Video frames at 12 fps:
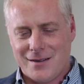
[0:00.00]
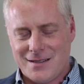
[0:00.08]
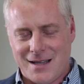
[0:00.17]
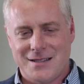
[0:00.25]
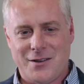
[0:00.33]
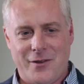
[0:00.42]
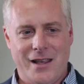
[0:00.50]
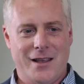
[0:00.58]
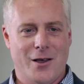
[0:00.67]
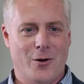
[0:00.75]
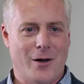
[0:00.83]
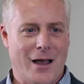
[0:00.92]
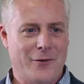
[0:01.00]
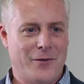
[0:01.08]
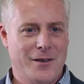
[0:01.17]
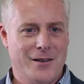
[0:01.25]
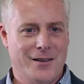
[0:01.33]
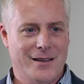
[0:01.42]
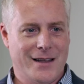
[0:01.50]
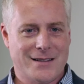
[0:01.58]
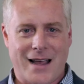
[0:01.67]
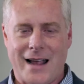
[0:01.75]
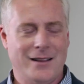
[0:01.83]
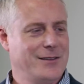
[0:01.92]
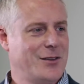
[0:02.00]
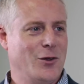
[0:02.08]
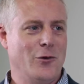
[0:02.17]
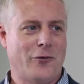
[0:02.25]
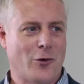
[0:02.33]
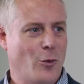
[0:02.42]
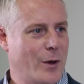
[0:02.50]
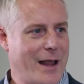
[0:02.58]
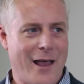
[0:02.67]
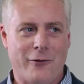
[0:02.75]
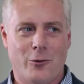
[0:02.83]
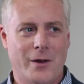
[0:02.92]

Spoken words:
sense of ego I feel entitled to for whatever